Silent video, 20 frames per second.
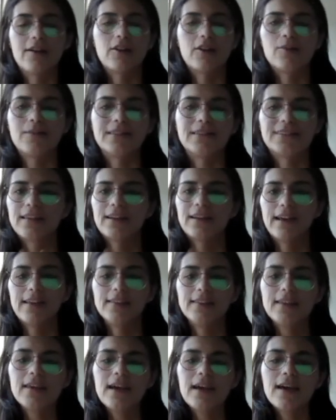arguments and
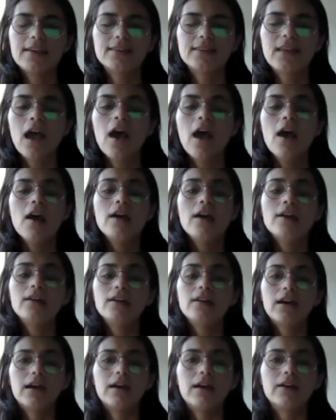ideas,
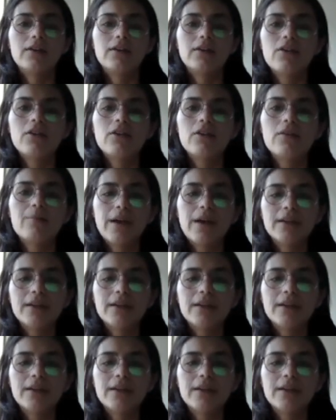your